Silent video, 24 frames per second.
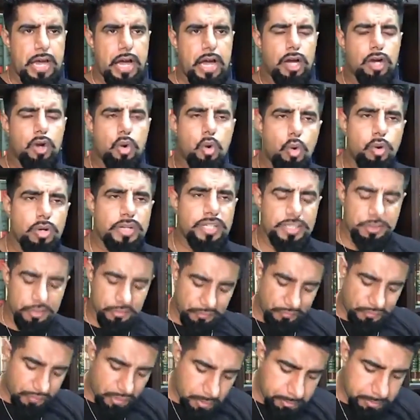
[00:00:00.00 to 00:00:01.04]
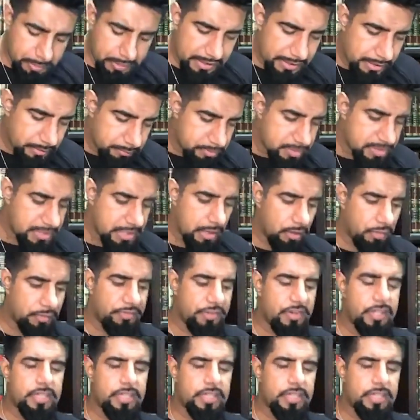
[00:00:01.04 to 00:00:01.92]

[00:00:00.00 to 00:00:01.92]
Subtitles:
According to Farabri himself,